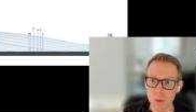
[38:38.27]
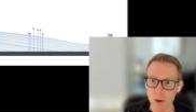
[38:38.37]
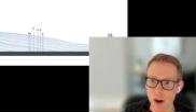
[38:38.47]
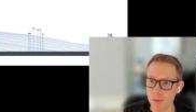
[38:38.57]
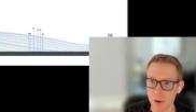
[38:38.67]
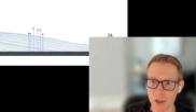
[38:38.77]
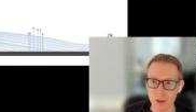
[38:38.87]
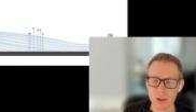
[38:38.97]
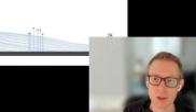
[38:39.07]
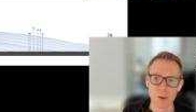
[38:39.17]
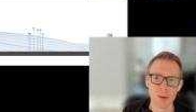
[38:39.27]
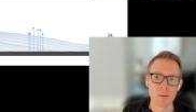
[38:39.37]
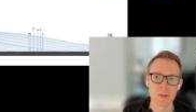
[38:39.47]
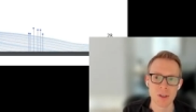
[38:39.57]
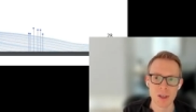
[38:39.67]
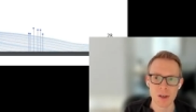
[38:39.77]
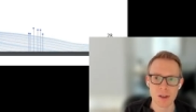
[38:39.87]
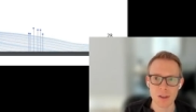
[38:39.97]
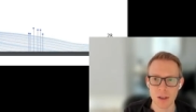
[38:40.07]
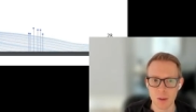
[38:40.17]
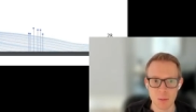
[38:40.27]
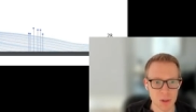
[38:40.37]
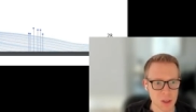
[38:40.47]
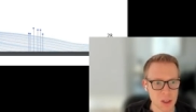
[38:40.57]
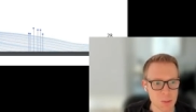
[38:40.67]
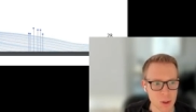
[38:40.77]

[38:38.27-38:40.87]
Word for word: Where I've worked closely with him for years, um, so he's